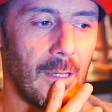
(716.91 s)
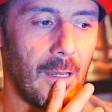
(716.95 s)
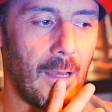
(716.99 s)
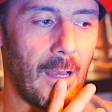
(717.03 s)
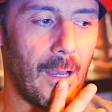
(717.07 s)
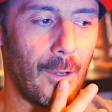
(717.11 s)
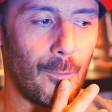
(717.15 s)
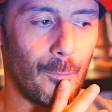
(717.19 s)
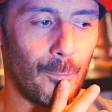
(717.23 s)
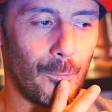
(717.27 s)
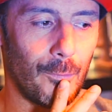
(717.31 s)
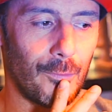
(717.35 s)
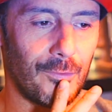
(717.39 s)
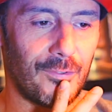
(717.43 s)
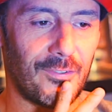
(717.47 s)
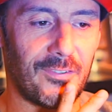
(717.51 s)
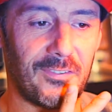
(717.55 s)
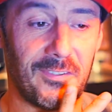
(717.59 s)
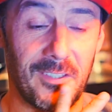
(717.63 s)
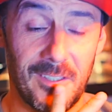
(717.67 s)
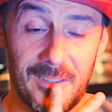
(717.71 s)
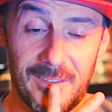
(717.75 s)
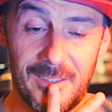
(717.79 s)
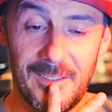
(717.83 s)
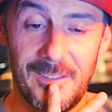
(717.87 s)
I was
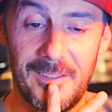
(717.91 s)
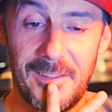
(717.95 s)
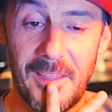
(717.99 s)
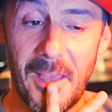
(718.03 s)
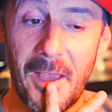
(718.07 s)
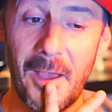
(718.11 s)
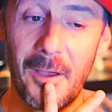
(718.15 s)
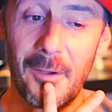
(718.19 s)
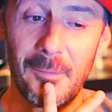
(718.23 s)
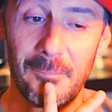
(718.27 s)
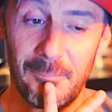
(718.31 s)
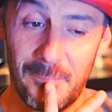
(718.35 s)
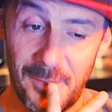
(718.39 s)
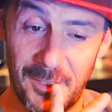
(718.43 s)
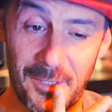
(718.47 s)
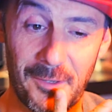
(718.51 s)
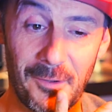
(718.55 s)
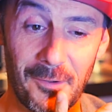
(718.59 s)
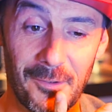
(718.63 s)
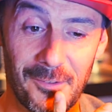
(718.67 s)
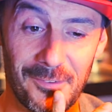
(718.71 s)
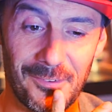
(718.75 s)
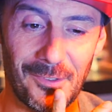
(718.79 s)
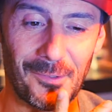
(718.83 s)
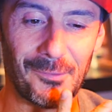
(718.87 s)
sitting down
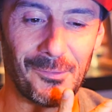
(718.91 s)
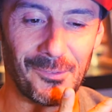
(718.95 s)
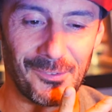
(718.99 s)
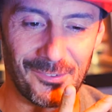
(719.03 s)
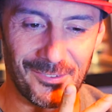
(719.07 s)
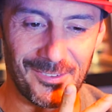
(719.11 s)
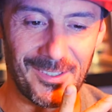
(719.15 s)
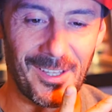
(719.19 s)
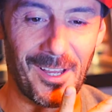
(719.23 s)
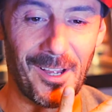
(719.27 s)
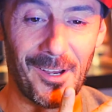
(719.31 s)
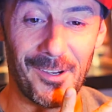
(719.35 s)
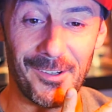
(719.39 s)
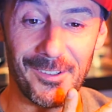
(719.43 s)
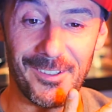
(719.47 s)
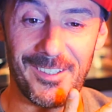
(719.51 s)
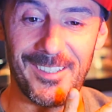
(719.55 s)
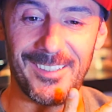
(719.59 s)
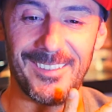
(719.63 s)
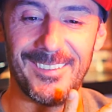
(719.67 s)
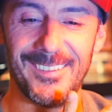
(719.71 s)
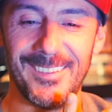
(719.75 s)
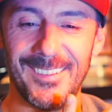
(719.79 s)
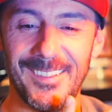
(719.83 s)
because I was tired,